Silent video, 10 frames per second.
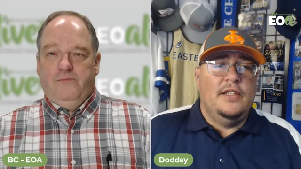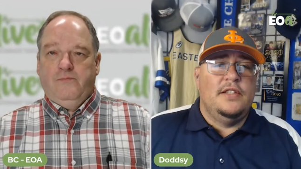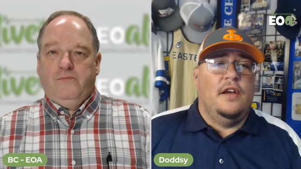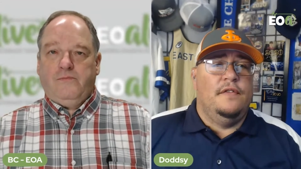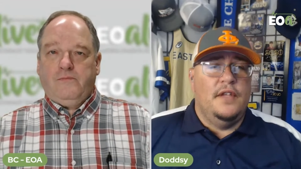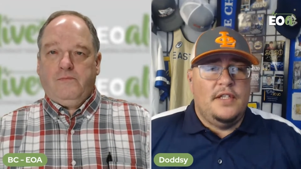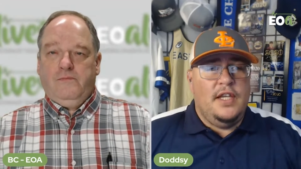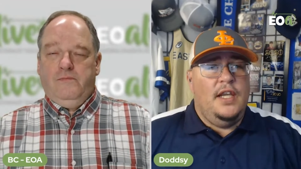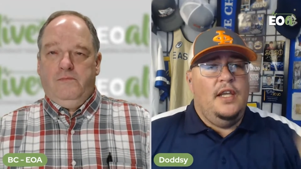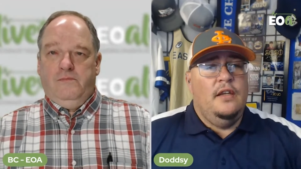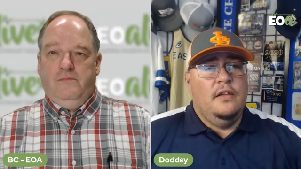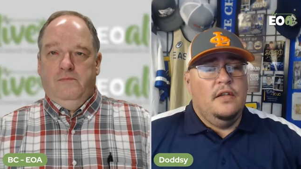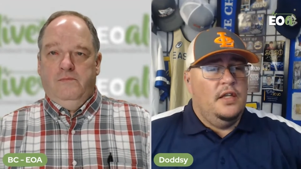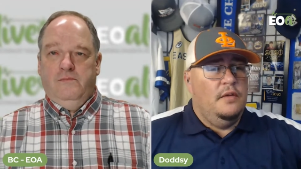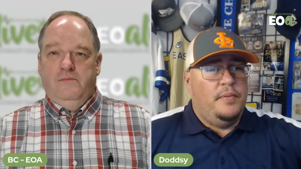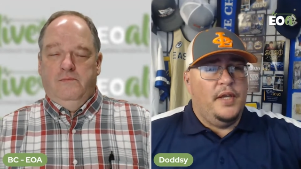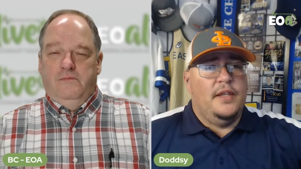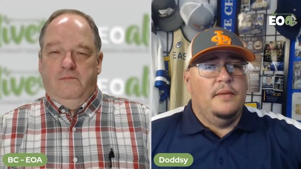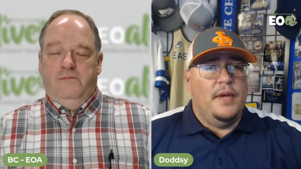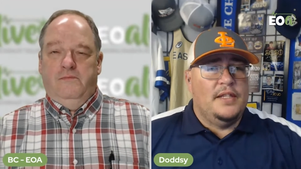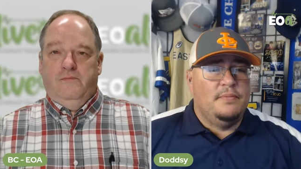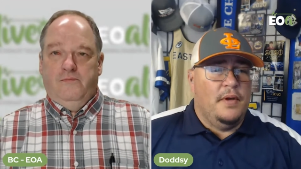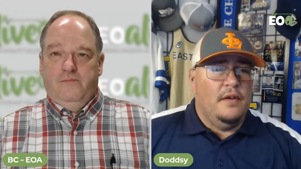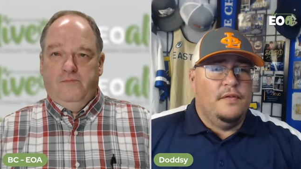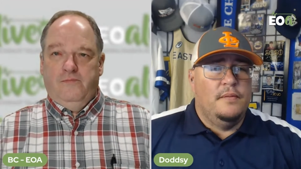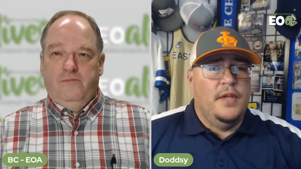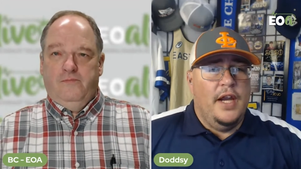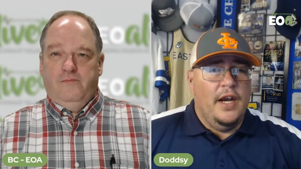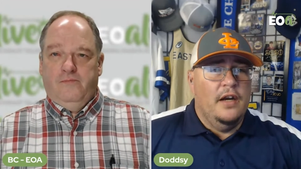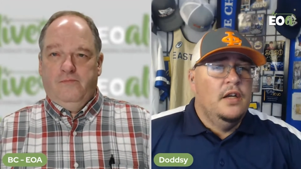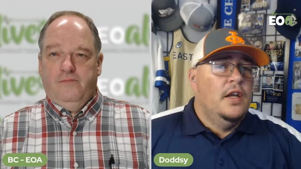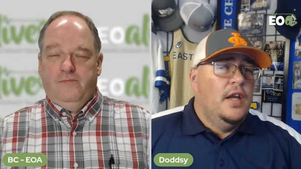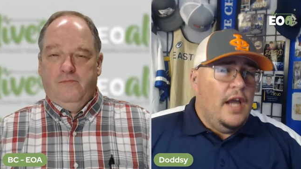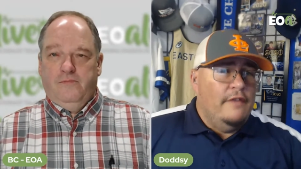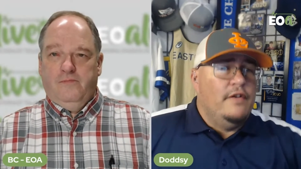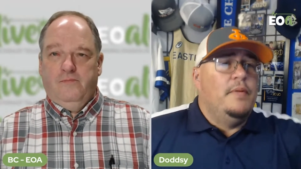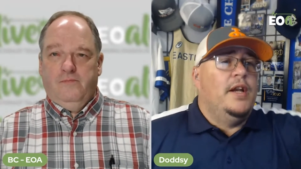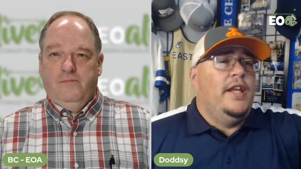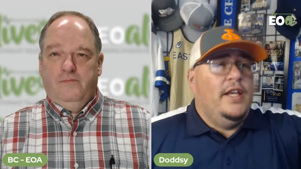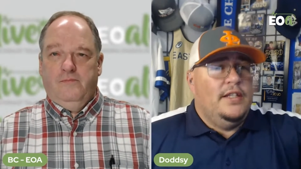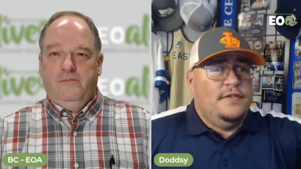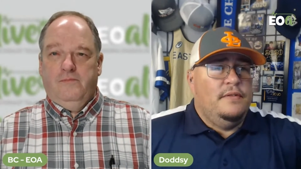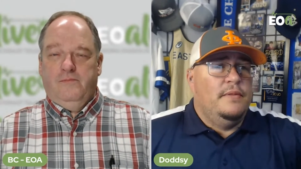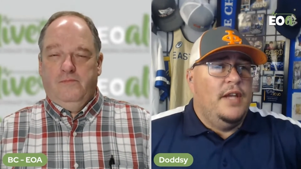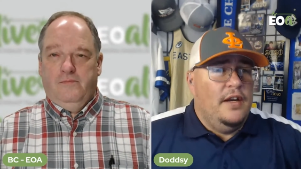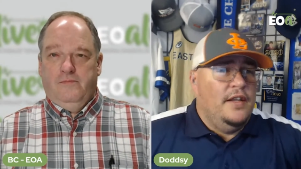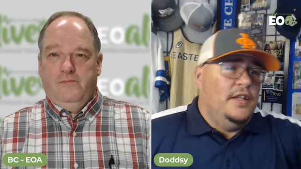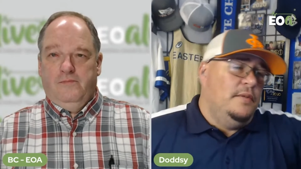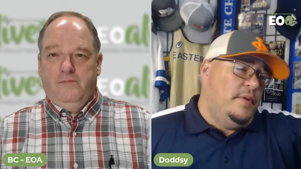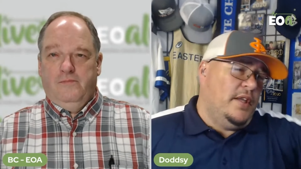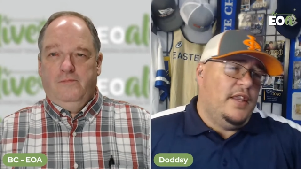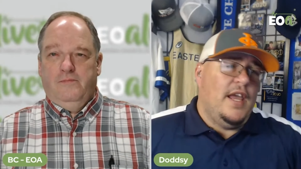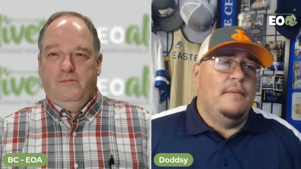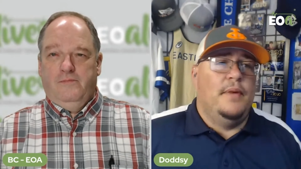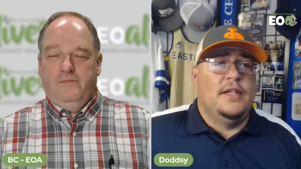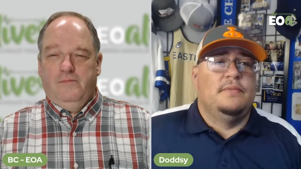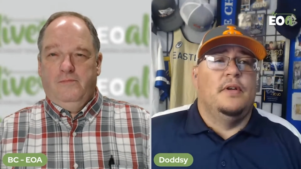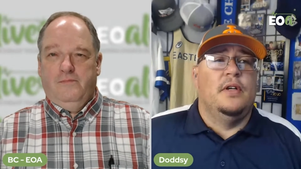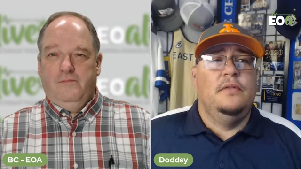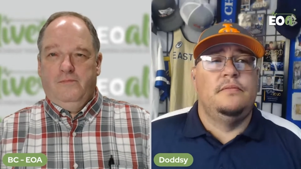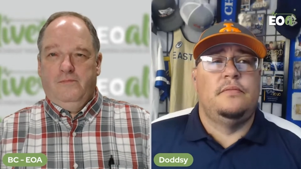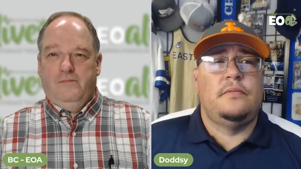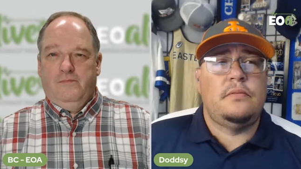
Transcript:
Speaker 1: hits off the tee, then you pick the best ball from there. Everybody hits from there, then you pick that best ball.